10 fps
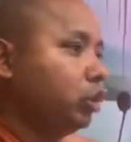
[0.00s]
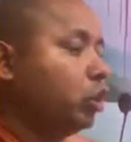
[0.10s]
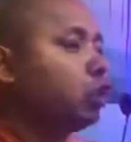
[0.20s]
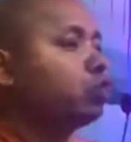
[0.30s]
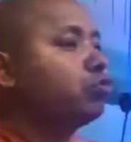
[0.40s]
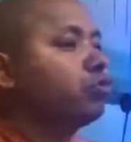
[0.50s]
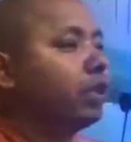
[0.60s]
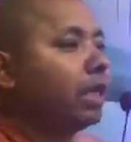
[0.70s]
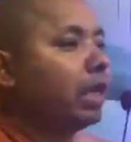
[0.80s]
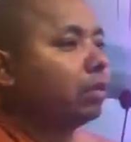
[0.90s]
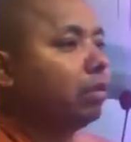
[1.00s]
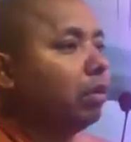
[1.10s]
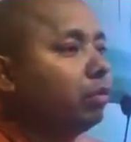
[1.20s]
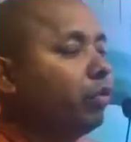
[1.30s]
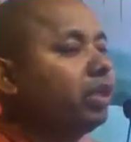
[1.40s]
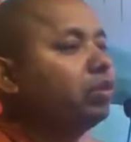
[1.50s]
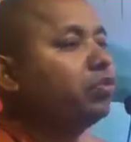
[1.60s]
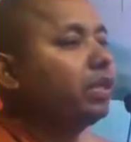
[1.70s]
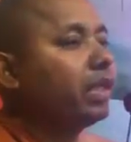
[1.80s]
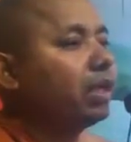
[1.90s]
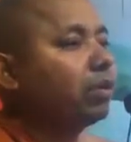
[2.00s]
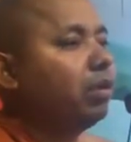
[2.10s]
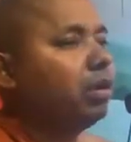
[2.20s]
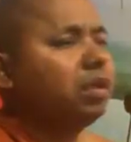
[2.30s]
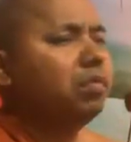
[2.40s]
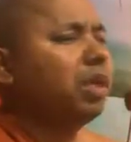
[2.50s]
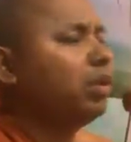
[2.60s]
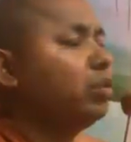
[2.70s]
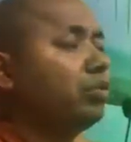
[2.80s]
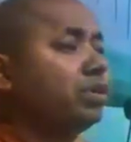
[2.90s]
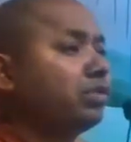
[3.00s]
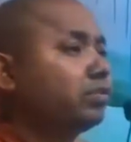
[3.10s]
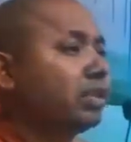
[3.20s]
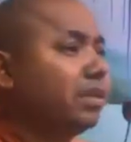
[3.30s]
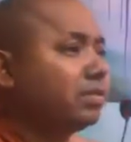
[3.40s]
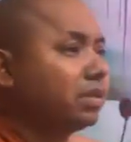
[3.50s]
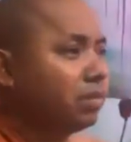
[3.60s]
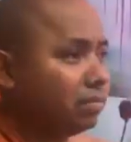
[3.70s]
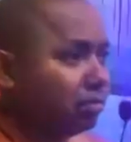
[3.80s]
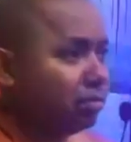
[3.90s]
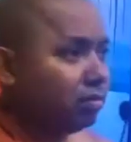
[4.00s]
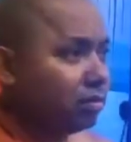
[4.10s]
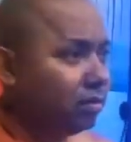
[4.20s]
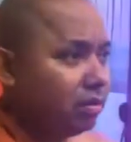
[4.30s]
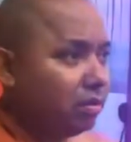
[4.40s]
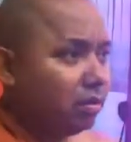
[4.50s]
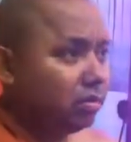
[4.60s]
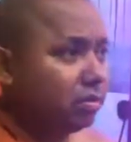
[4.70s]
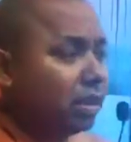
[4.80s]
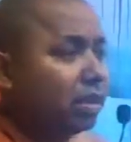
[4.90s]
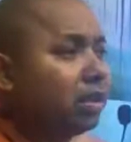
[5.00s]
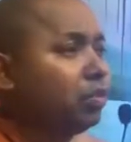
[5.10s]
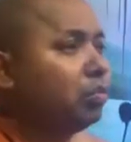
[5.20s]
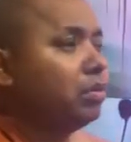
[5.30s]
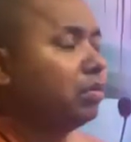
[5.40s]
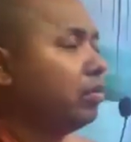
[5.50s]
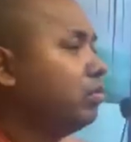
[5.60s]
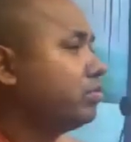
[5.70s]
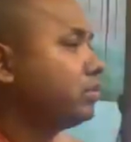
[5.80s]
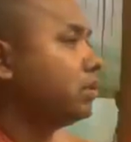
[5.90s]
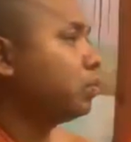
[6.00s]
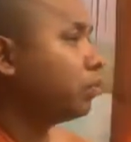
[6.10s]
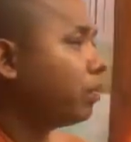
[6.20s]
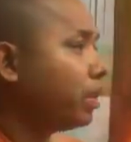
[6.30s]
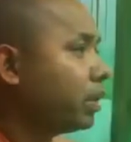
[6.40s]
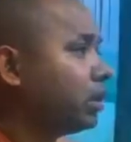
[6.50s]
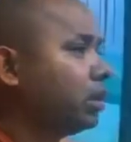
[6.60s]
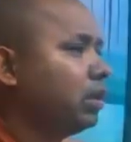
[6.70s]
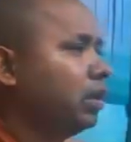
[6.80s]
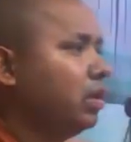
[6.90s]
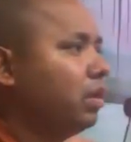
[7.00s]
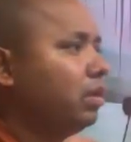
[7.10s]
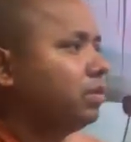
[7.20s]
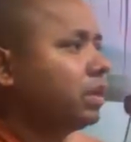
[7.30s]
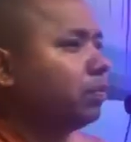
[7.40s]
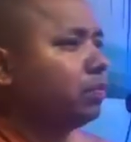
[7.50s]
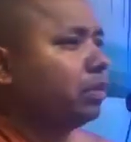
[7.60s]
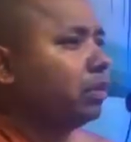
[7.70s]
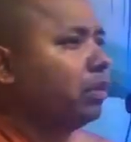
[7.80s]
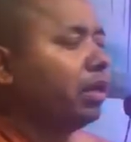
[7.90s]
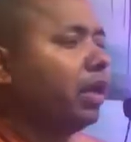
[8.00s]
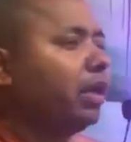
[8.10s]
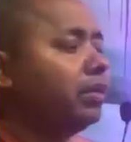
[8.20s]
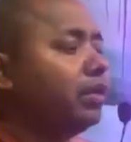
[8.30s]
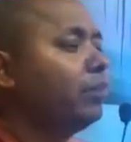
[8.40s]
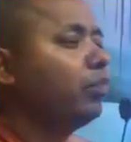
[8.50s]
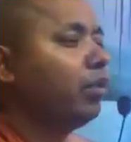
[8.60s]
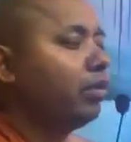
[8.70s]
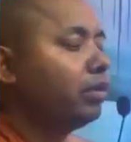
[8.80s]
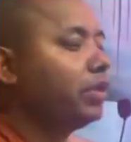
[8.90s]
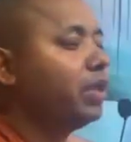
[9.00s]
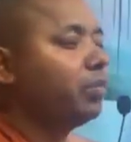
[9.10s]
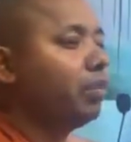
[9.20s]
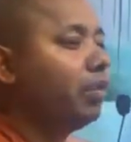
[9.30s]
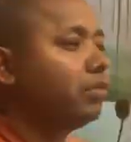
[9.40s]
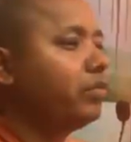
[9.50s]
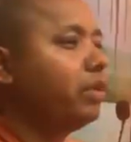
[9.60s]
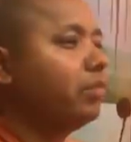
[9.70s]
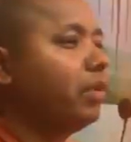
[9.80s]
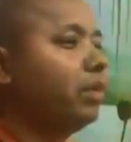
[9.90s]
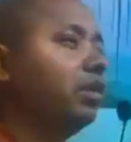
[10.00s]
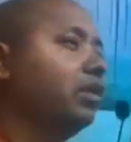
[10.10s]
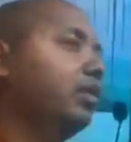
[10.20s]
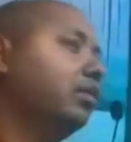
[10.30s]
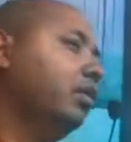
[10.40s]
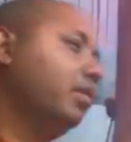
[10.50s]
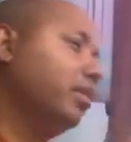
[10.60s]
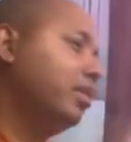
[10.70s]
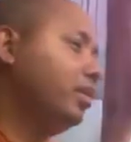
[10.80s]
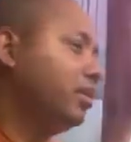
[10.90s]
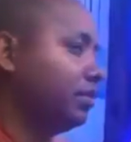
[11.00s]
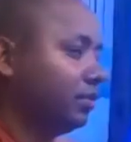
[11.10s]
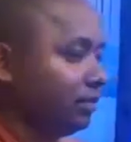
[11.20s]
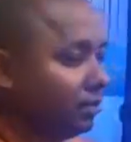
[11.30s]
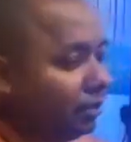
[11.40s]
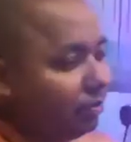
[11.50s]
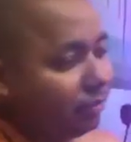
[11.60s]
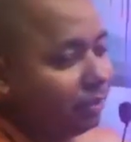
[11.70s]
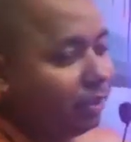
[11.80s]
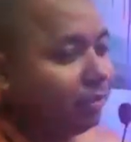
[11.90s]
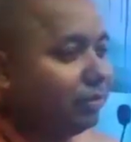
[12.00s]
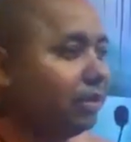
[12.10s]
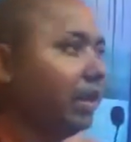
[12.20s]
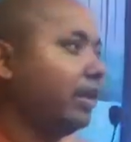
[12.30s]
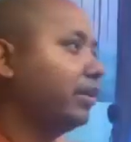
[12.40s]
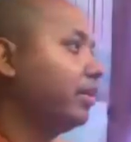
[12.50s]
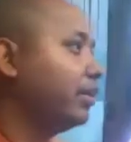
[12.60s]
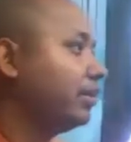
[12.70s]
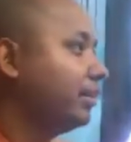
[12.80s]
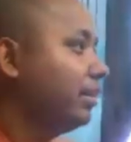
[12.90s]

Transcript: Not to drink alcohol. When you drink alcohol, you may lose your sense, So and then you may lose your property. Somebody, okay, drink more, and then I'm now a drunkard.